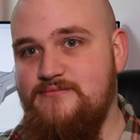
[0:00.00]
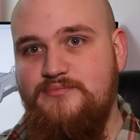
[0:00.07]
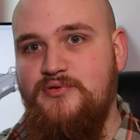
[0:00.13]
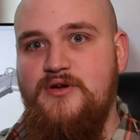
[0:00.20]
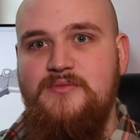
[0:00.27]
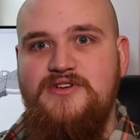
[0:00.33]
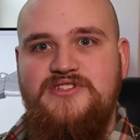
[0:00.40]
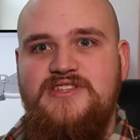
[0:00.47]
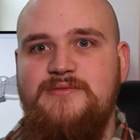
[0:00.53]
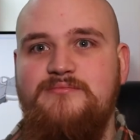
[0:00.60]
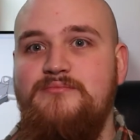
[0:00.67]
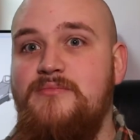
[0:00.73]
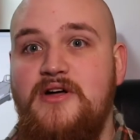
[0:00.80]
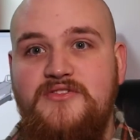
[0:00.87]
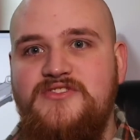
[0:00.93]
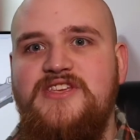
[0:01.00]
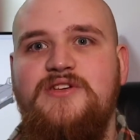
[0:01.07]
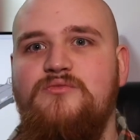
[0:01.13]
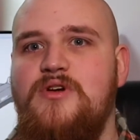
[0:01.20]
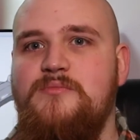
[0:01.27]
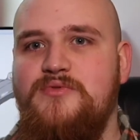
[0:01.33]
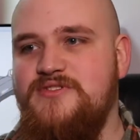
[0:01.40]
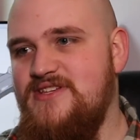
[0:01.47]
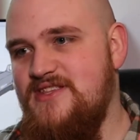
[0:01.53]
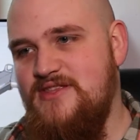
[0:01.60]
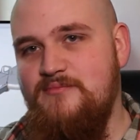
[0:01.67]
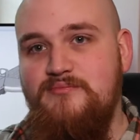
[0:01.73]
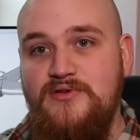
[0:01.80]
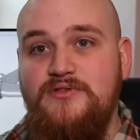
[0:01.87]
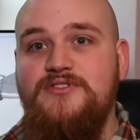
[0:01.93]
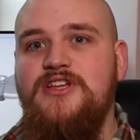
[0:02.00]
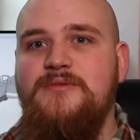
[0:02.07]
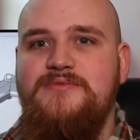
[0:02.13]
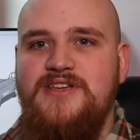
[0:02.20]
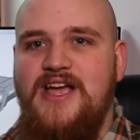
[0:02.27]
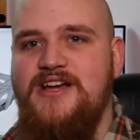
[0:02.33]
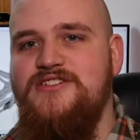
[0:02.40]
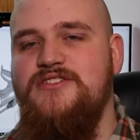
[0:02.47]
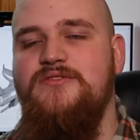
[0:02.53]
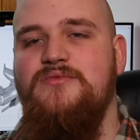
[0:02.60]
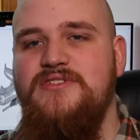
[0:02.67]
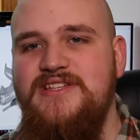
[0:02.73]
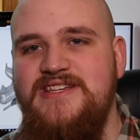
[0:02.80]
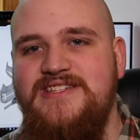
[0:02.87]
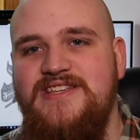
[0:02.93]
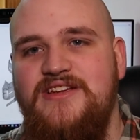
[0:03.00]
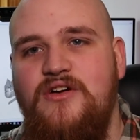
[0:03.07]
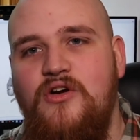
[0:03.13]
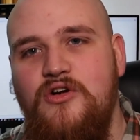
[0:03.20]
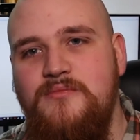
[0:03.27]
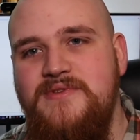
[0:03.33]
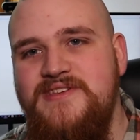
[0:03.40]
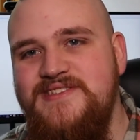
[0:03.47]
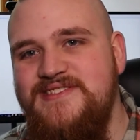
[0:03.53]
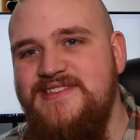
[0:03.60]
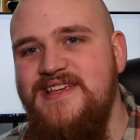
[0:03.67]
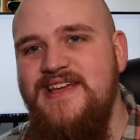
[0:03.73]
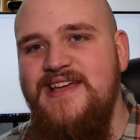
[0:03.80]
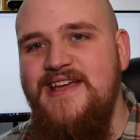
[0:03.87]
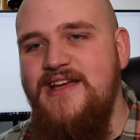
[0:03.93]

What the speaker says: pretty much the months can represent the build up to actually releasing armies.